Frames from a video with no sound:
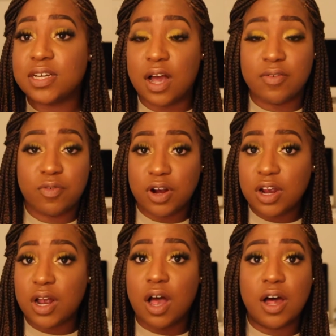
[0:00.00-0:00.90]
took off
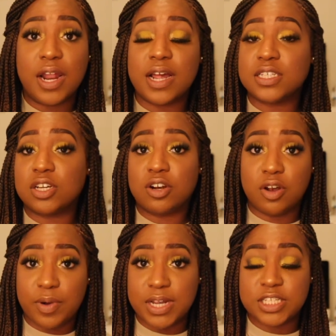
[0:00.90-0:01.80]
work, all that is on
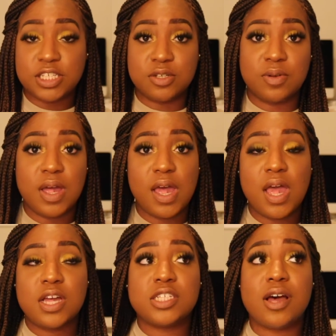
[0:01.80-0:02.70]
her way too.
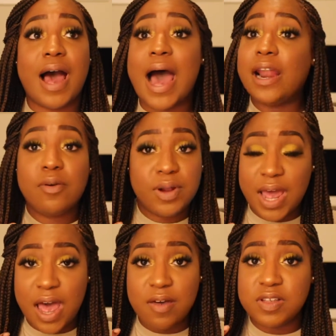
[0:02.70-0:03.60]
So I don't want to
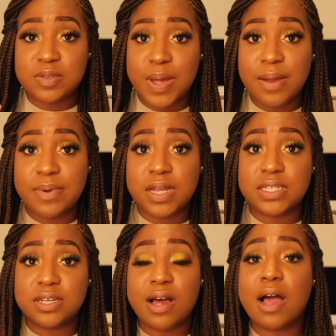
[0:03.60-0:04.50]
have this baby
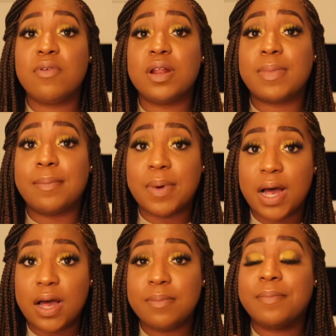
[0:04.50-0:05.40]
until I wanted my
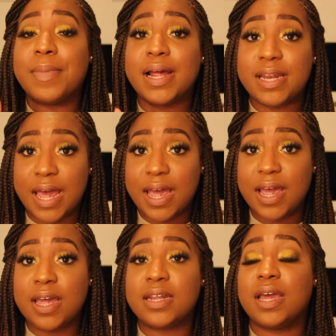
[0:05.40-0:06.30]
mom, my
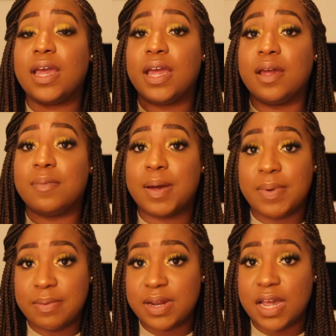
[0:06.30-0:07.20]
dad, and my
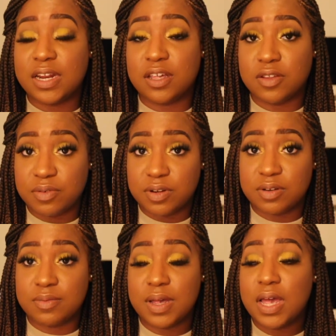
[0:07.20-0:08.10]
baby daddy in the
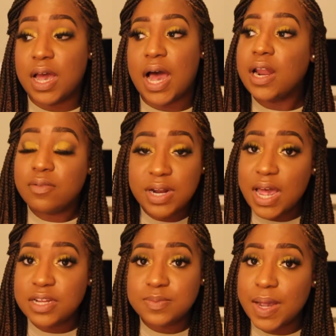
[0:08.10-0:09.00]
room. I don't want to
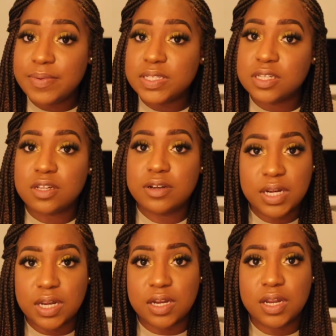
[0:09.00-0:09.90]
have this baby until they're
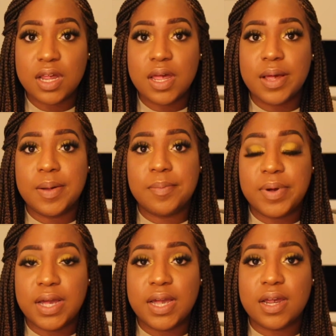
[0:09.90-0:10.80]
in.
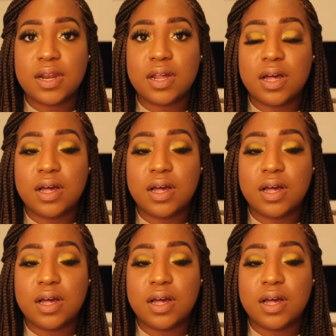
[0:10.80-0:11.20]
But,